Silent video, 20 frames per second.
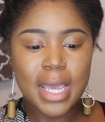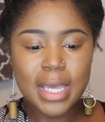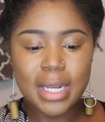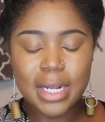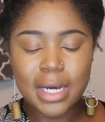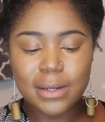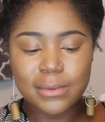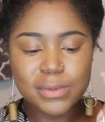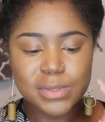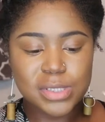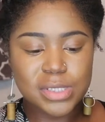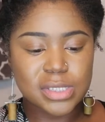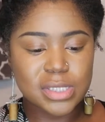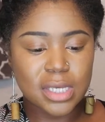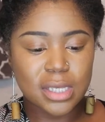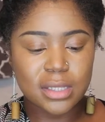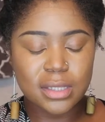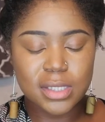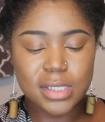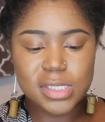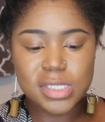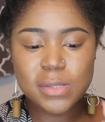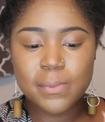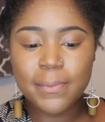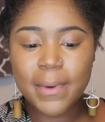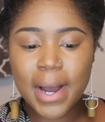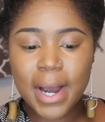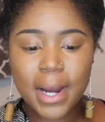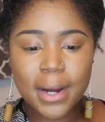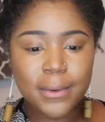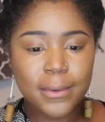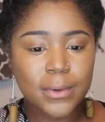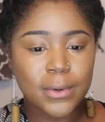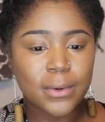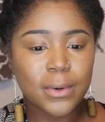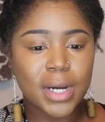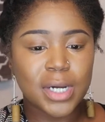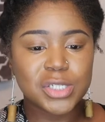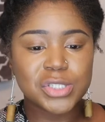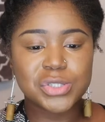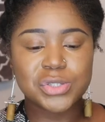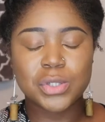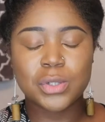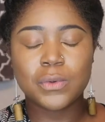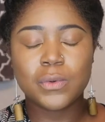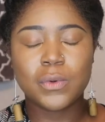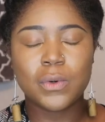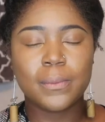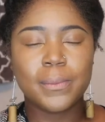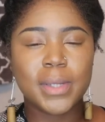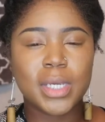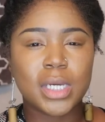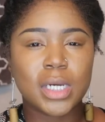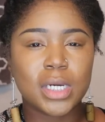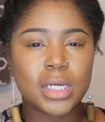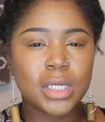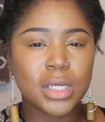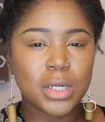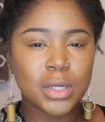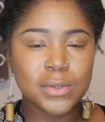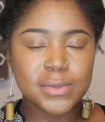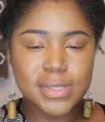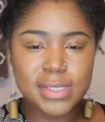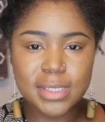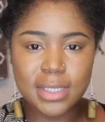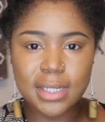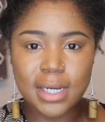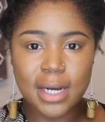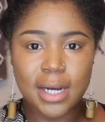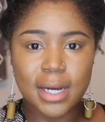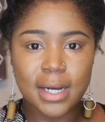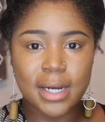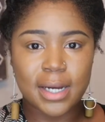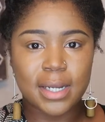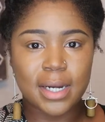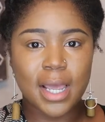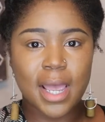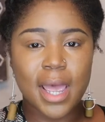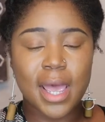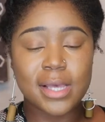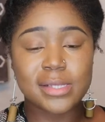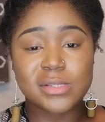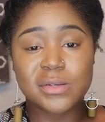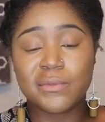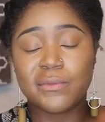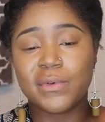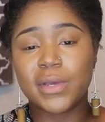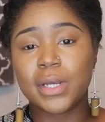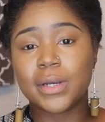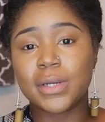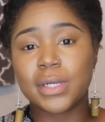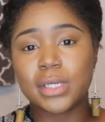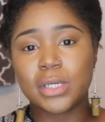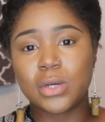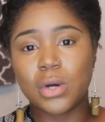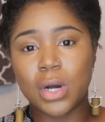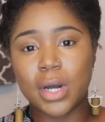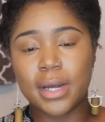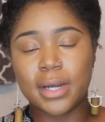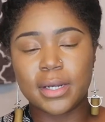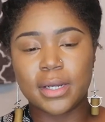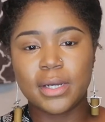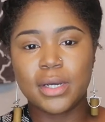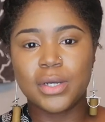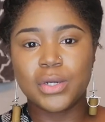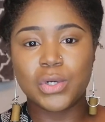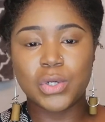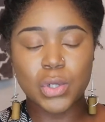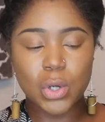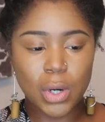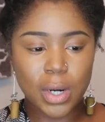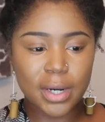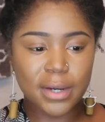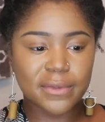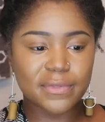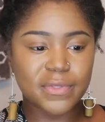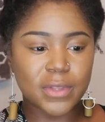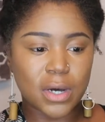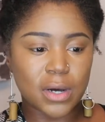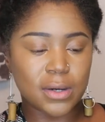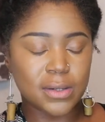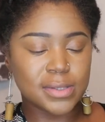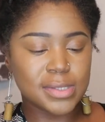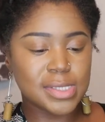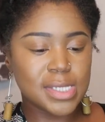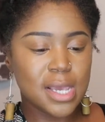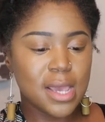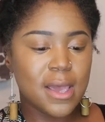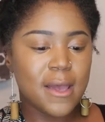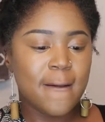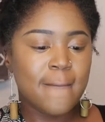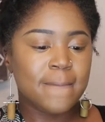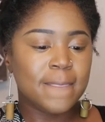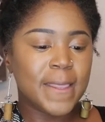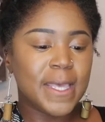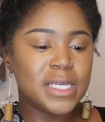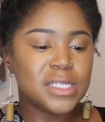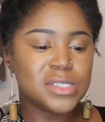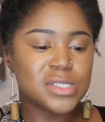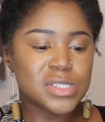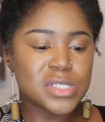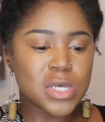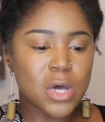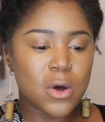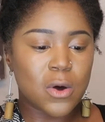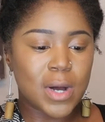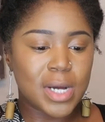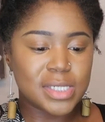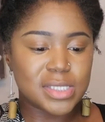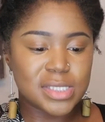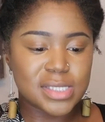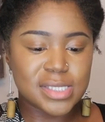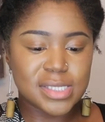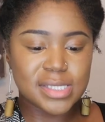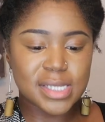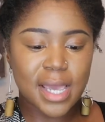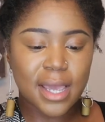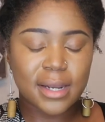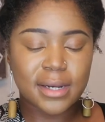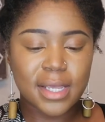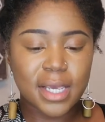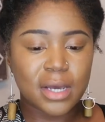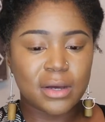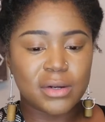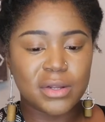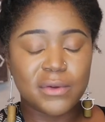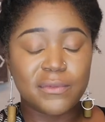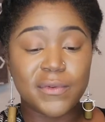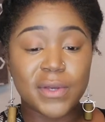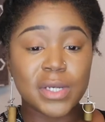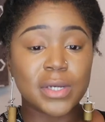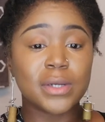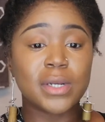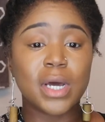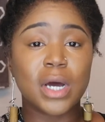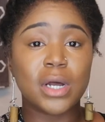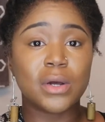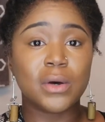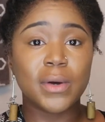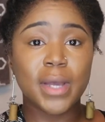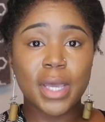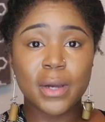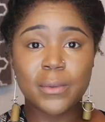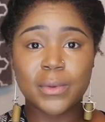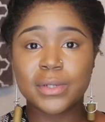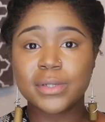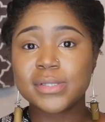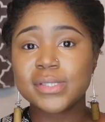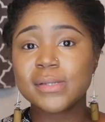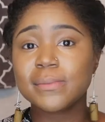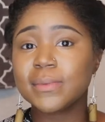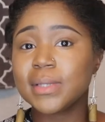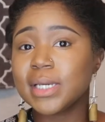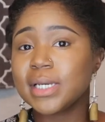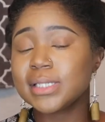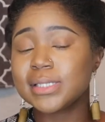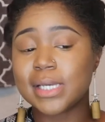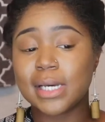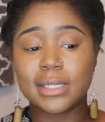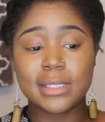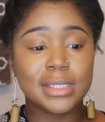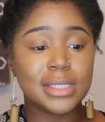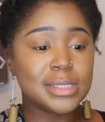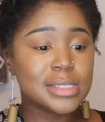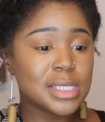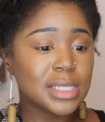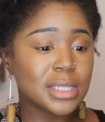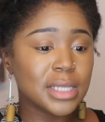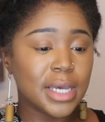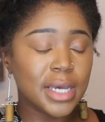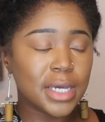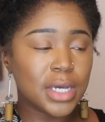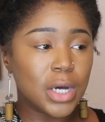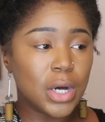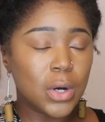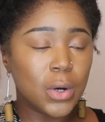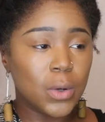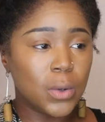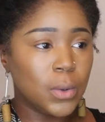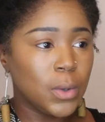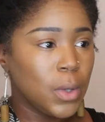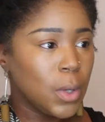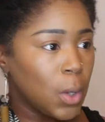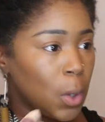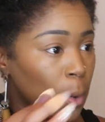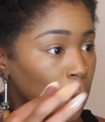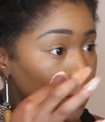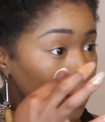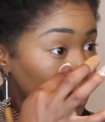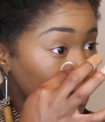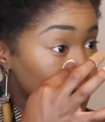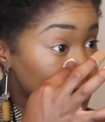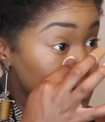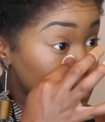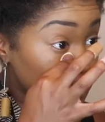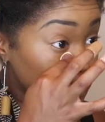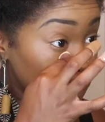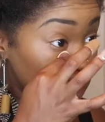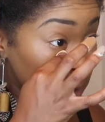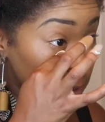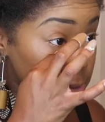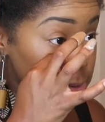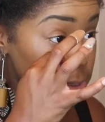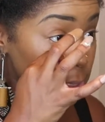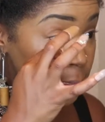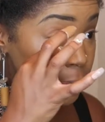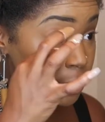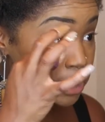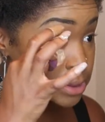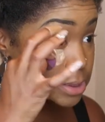and I was in this spiral. I struggled with being close to God. I had some very dark thoughts. And so I just sat down and figured out, okay, what are some things I need to let go? What are some things I